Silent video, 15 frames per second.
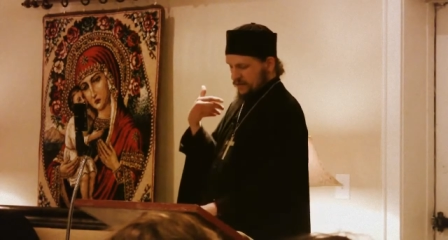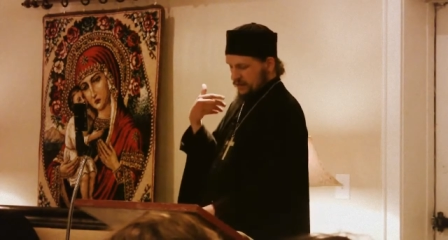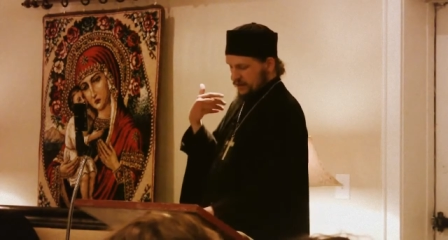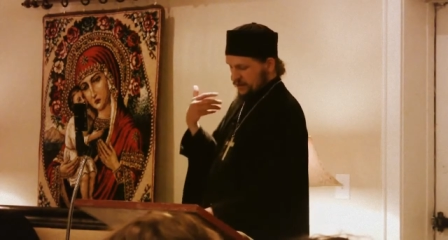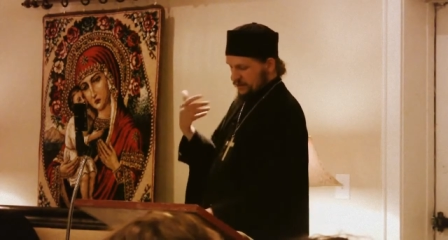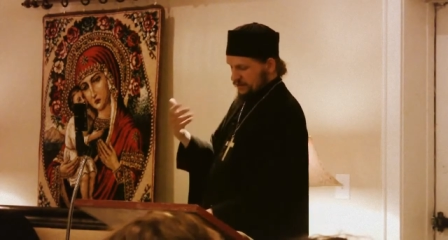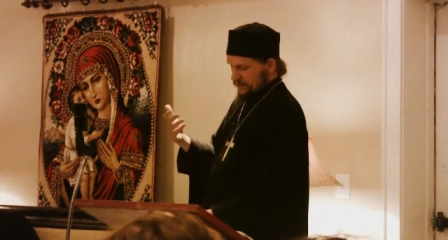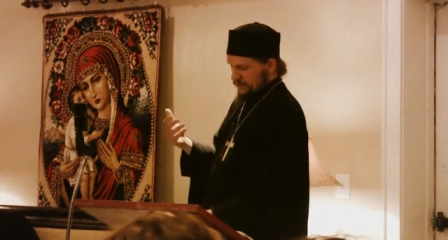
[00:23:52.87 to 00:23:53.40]

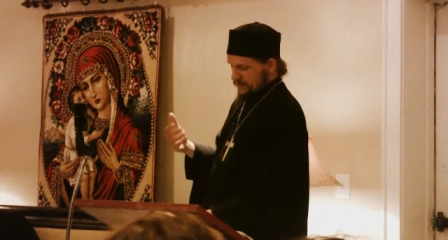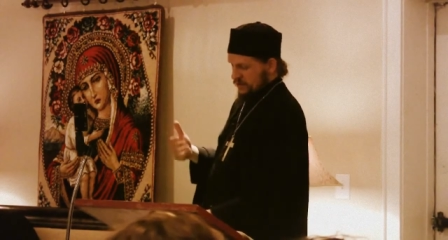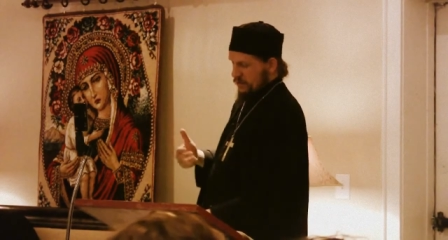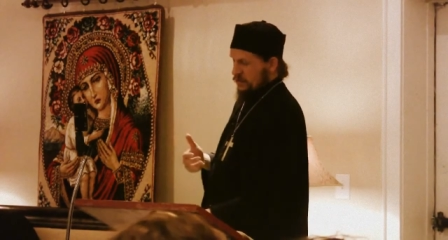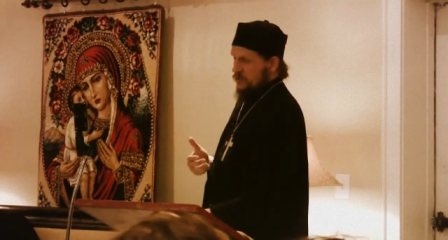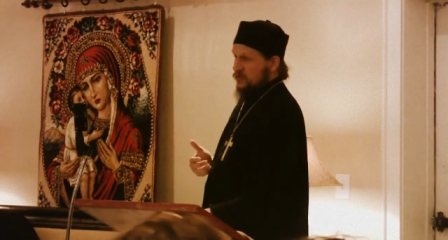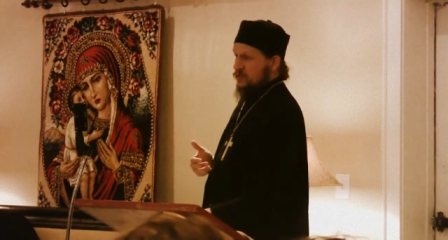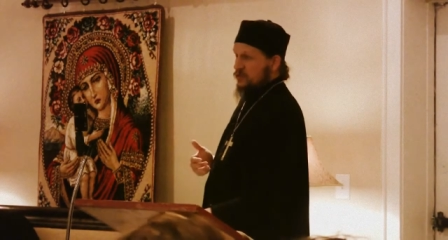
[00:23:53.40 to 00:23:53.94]
of
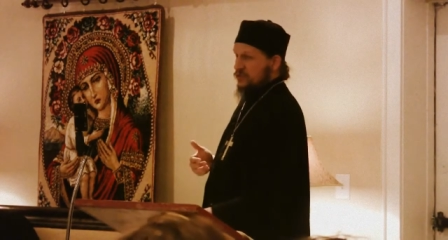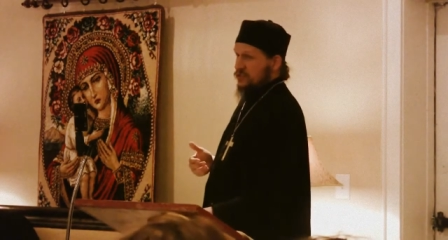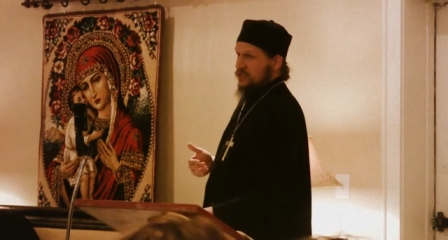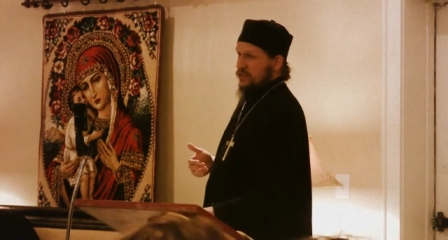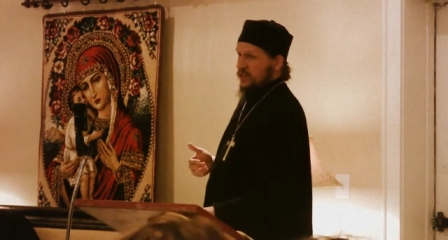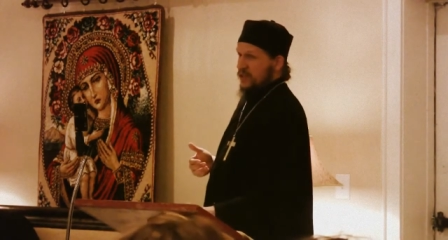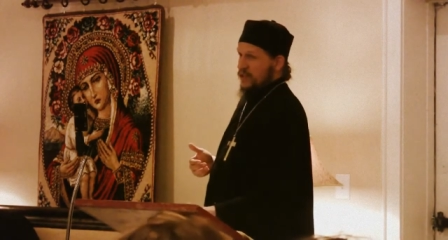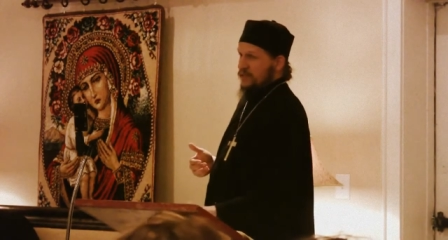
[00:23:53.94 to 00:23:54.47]
the
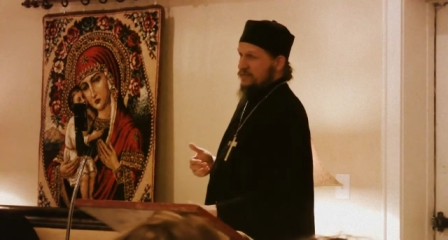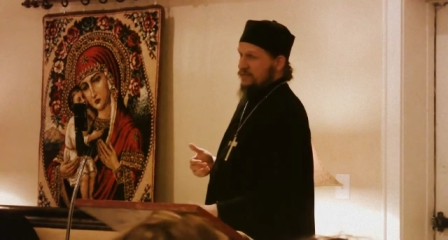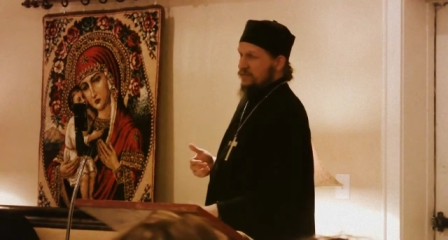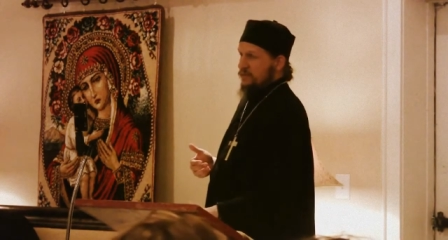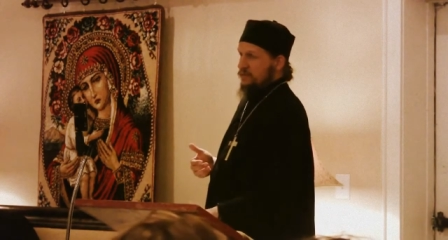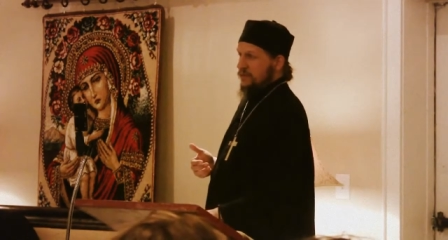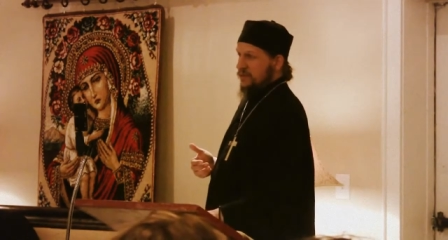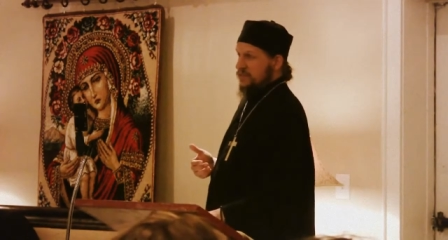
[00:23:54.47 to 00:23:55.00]
Christian life
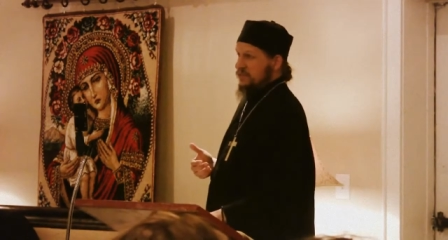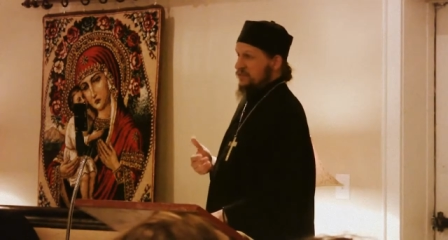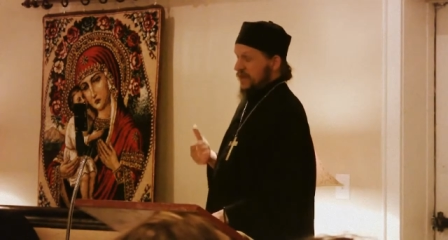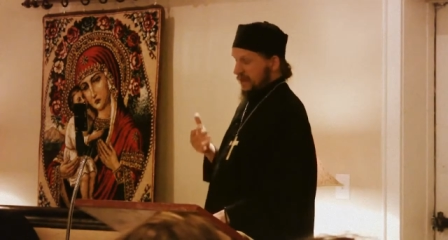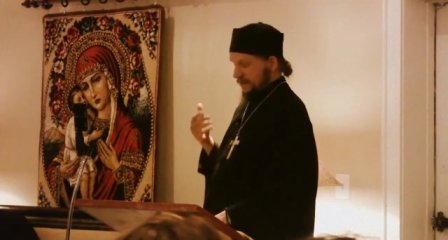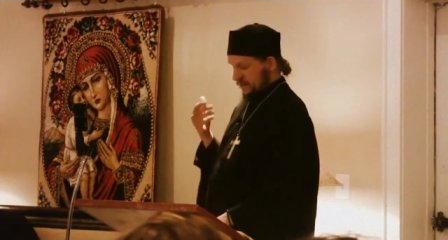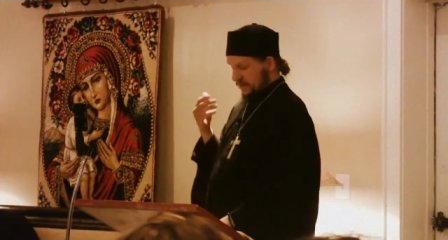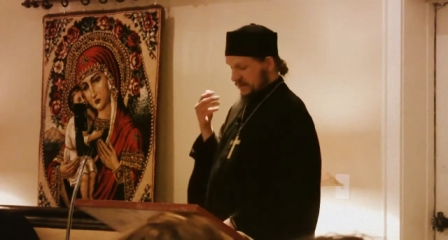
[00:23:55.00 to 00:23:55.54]
because of
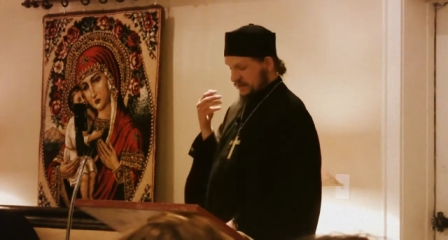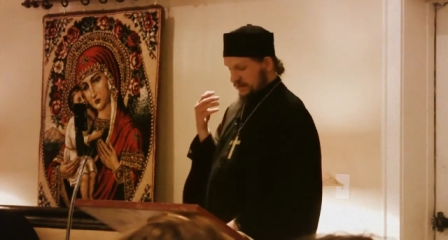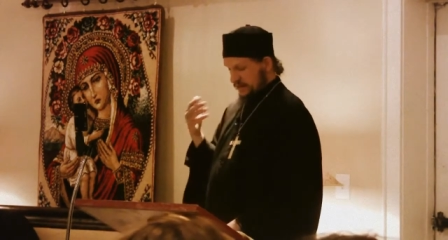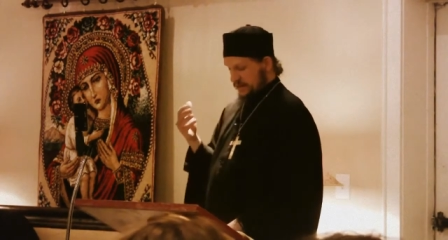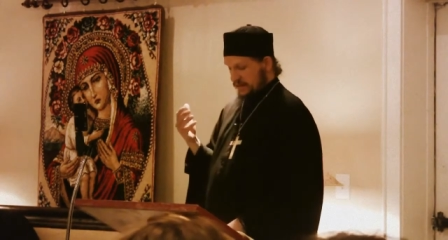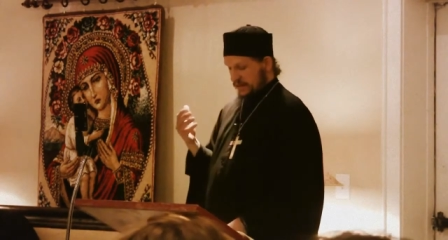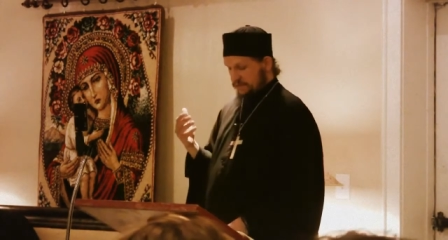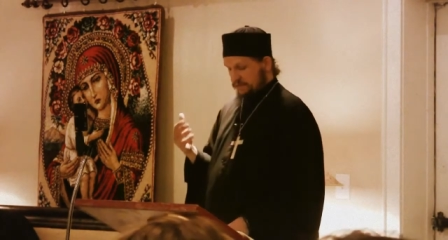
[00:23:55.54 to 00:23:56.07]
that,
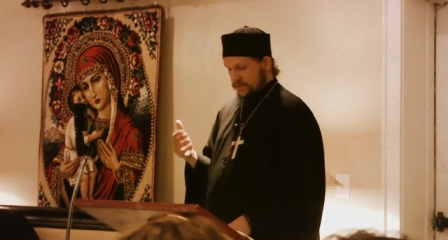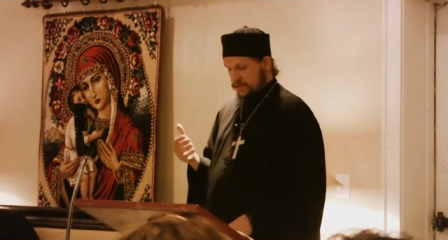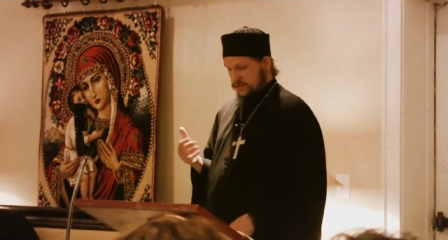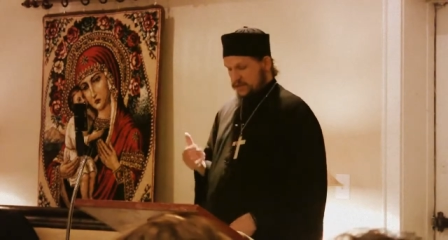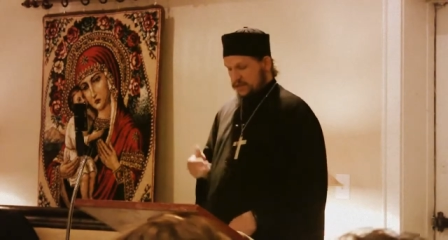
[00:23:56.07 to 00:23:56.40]
that vision,